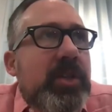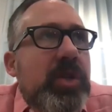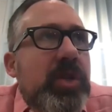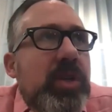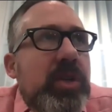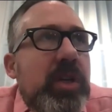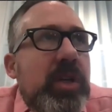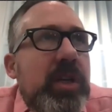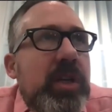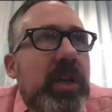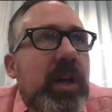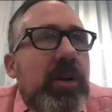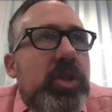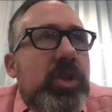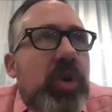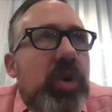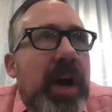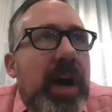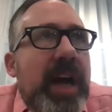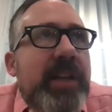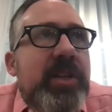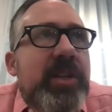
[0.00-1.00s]
you know,
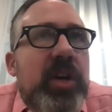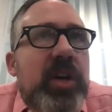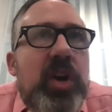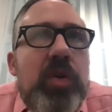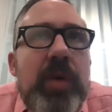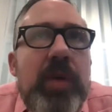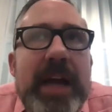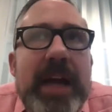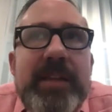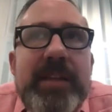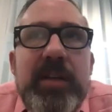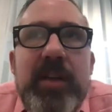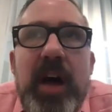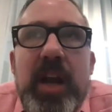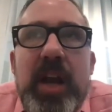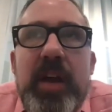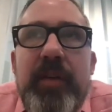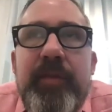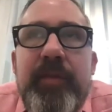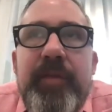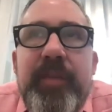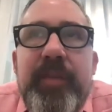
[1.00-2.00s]
trying to correct a
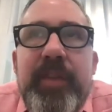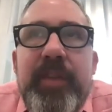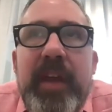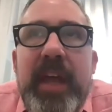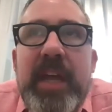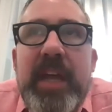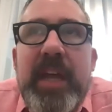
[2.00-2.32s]
lot of the